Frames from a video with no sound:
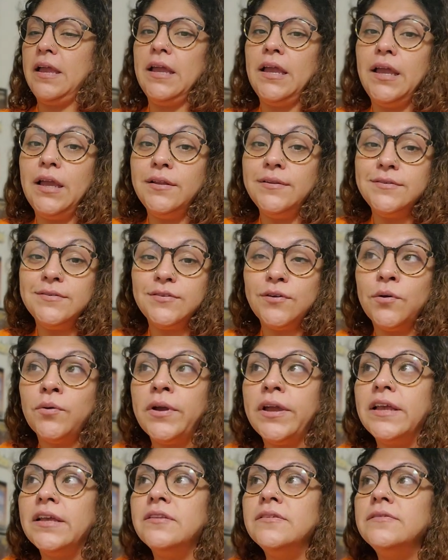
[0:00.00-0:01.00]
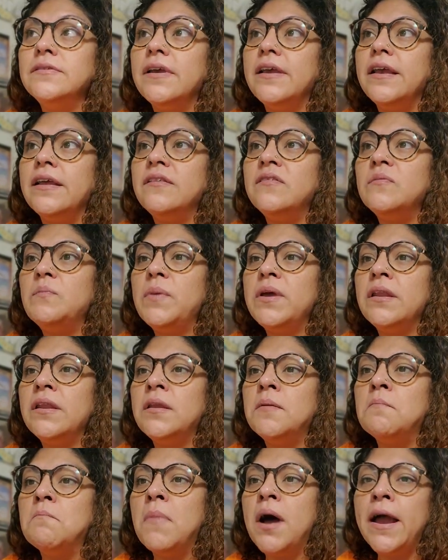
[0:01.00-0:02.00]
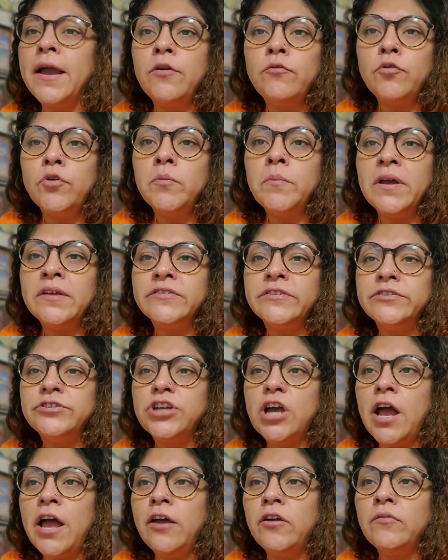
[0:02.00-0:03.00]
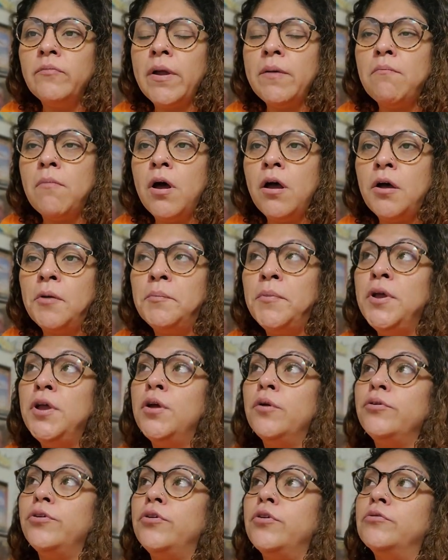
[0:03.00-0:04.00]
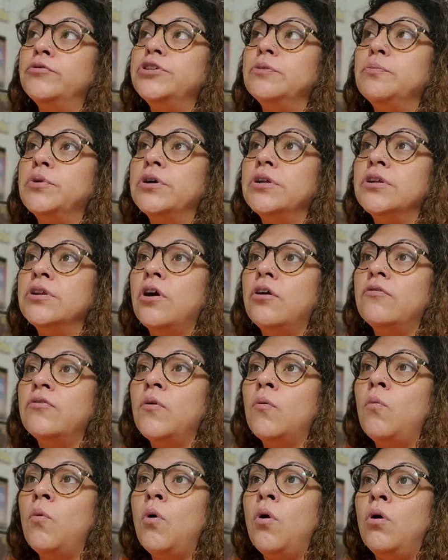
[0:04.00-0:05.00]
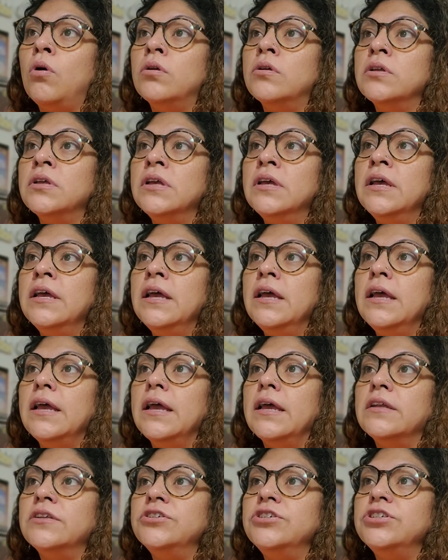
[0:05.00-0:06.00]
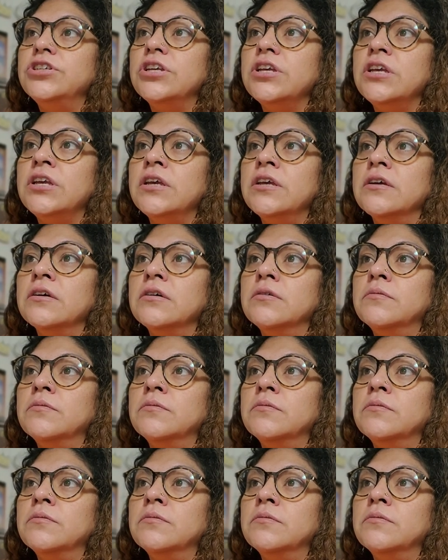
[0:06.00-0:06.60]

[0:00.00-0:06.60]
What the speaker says: And so it's been in my room as a child. My mom, you know, she put it on the wall, and she